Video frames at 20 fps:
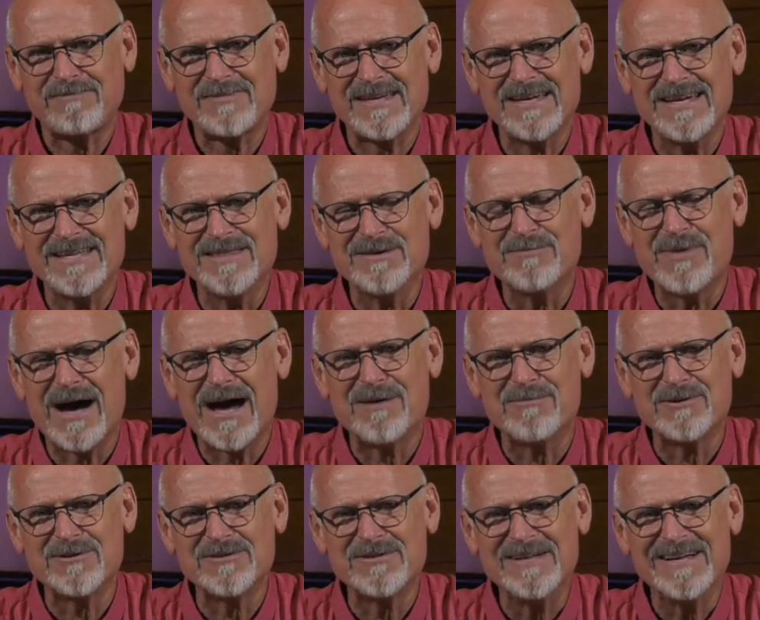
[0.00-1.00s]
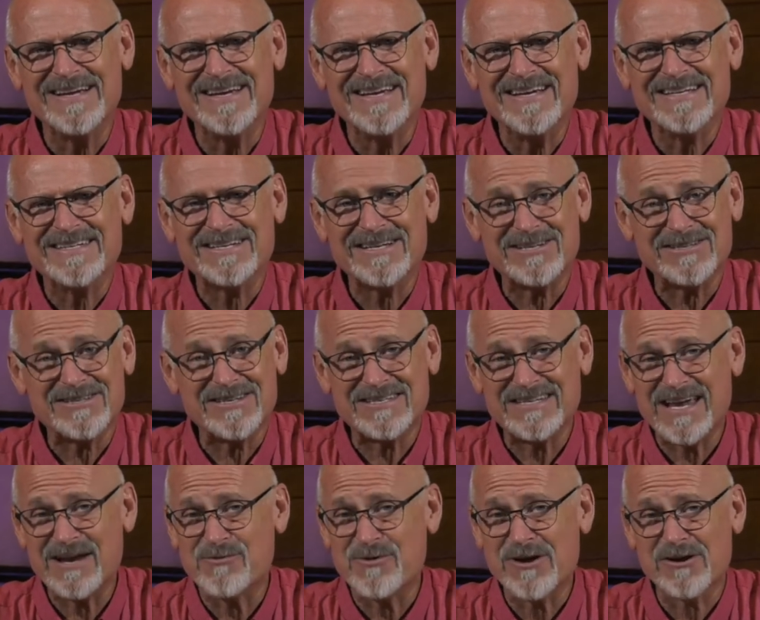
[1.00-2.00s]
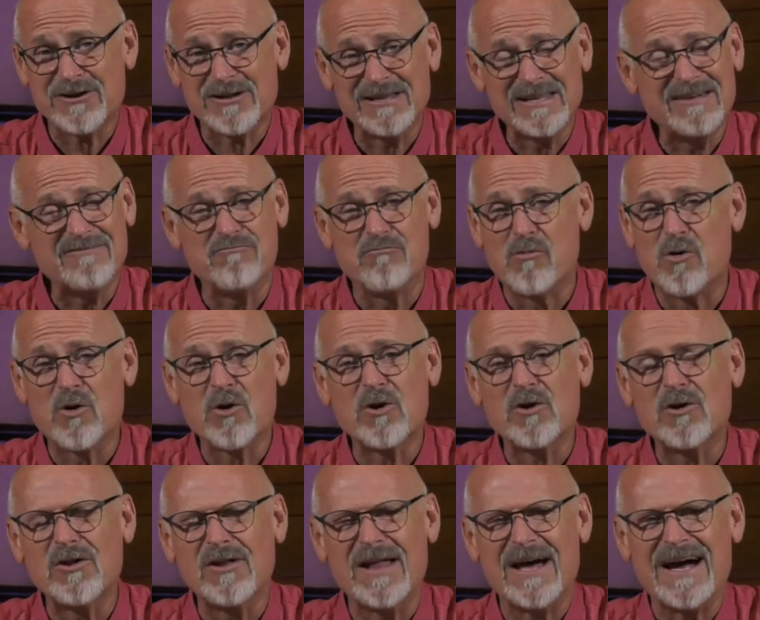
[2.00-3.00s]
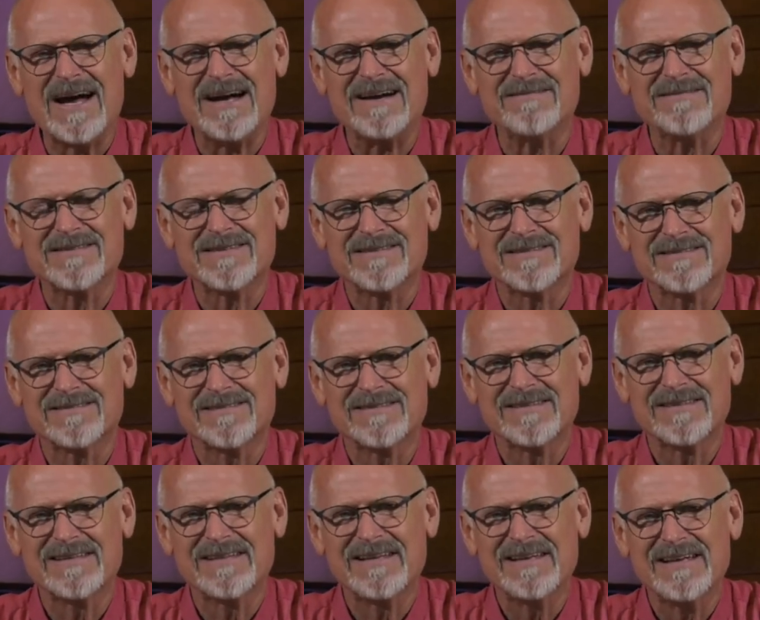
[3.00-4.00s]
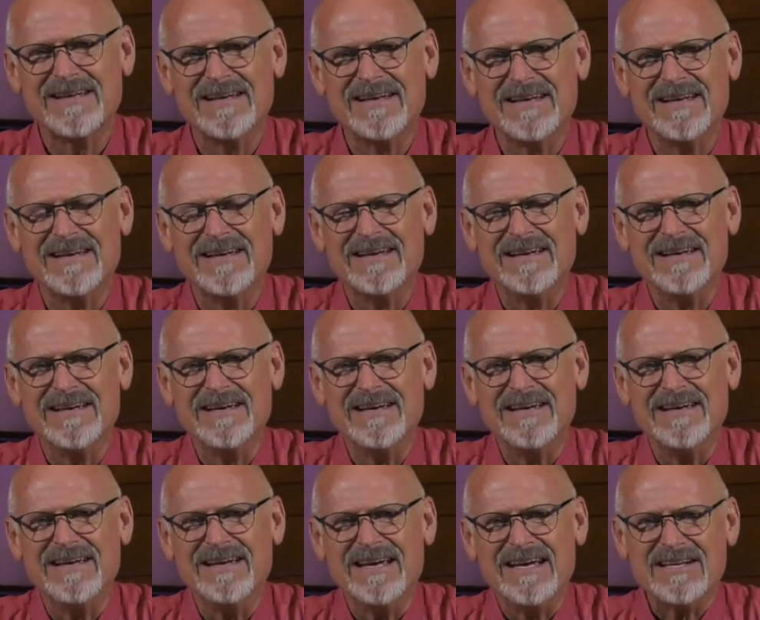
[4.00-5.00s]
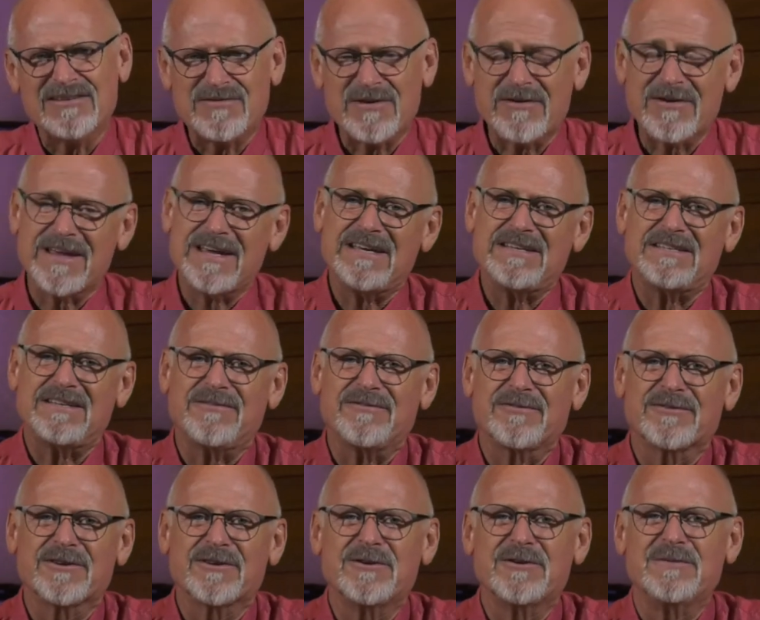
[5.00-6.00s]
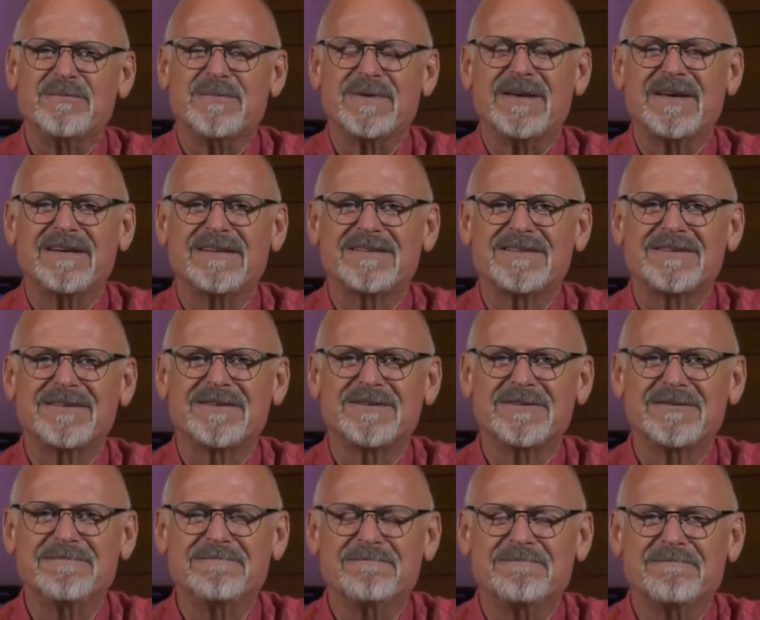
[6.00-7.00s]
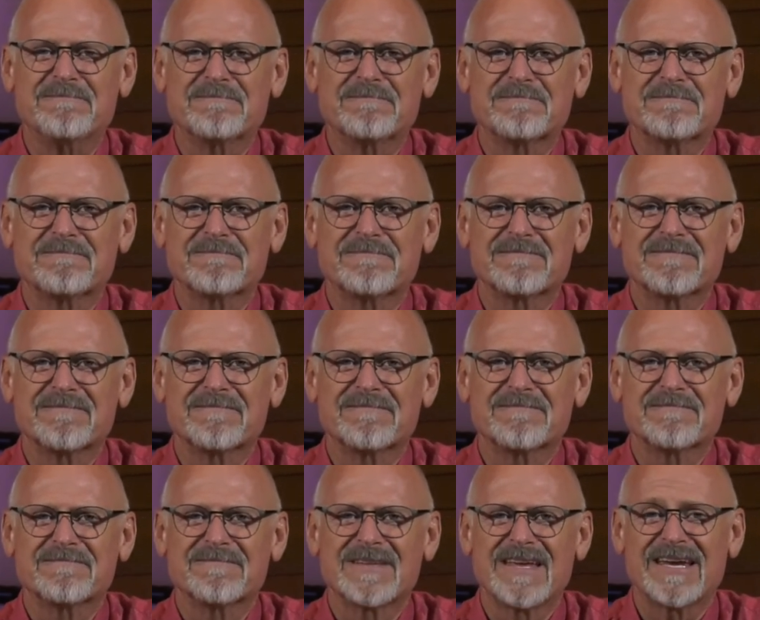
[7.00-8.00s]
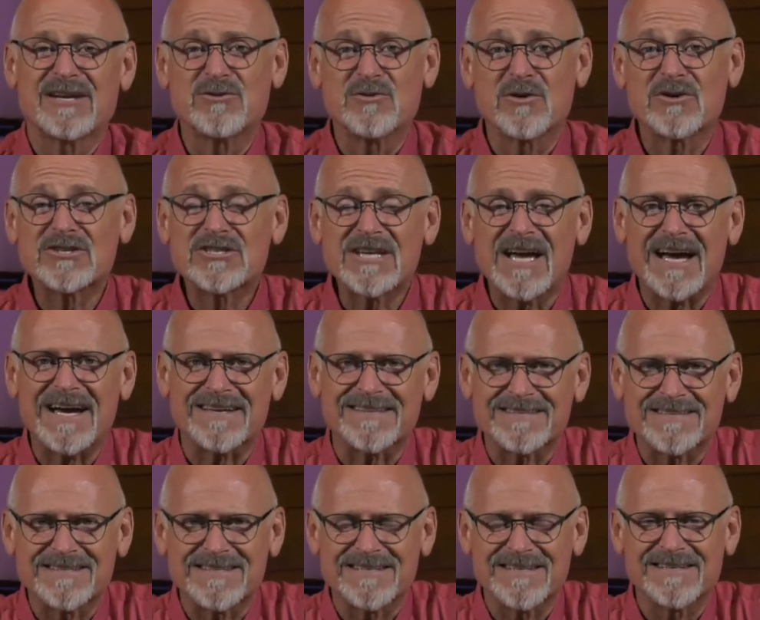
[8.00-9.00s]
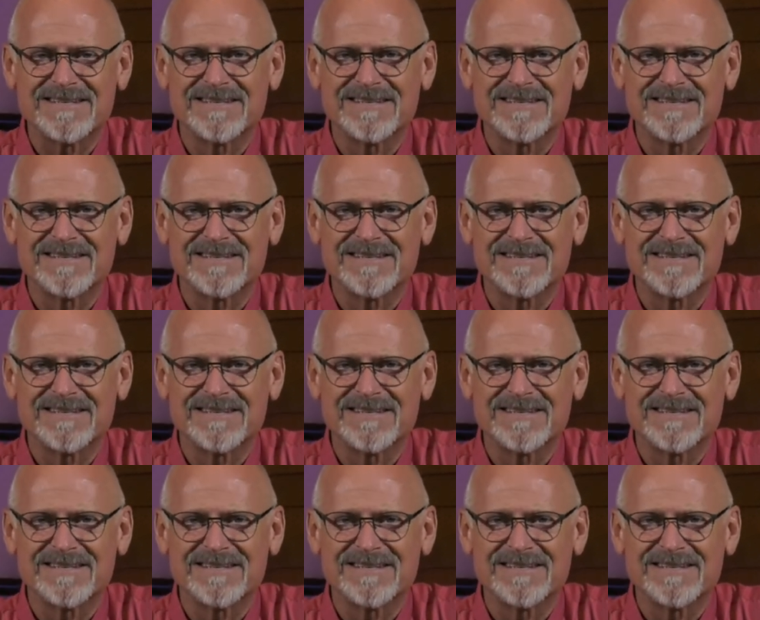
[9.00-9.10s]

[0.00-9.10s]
And the Bible tells us, hey, we are to live moral lives. It's very easy for you and me to ignore signs.